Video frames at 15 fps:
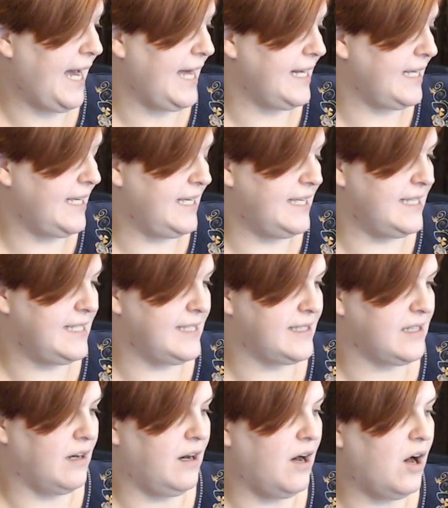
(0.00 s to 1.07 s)
is
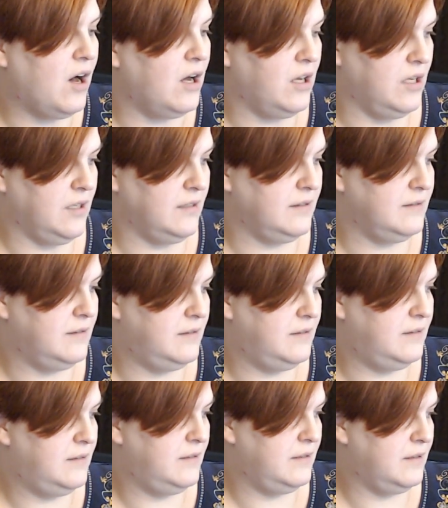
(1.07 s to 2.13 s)
all
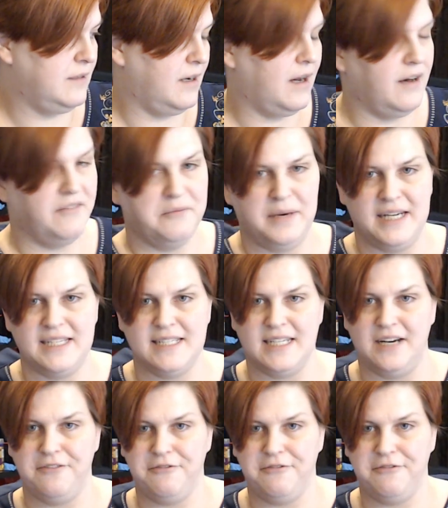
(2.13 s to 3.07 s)
of my stuff.